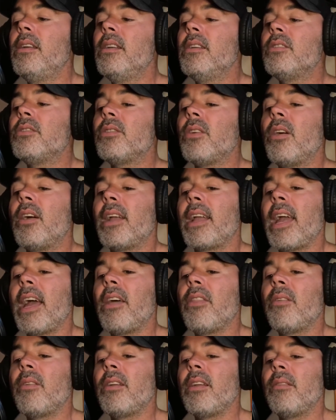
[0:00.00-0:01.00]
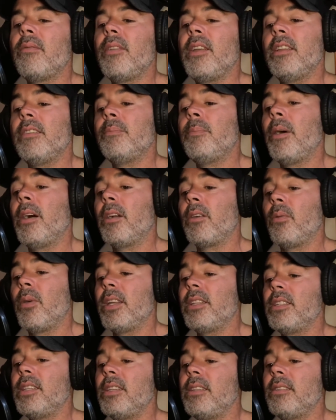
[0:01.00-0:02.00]
saw a gathering of these
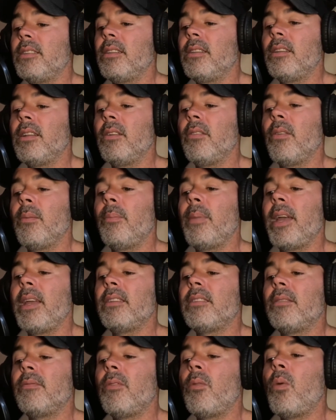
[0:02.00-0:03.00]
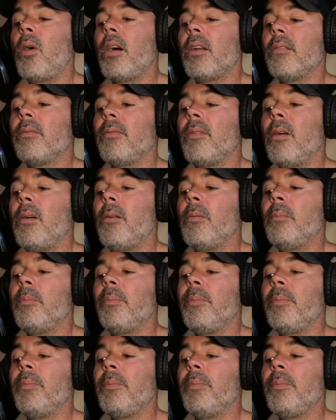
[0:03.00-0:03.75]
puckwedgies near the base of a waterfall.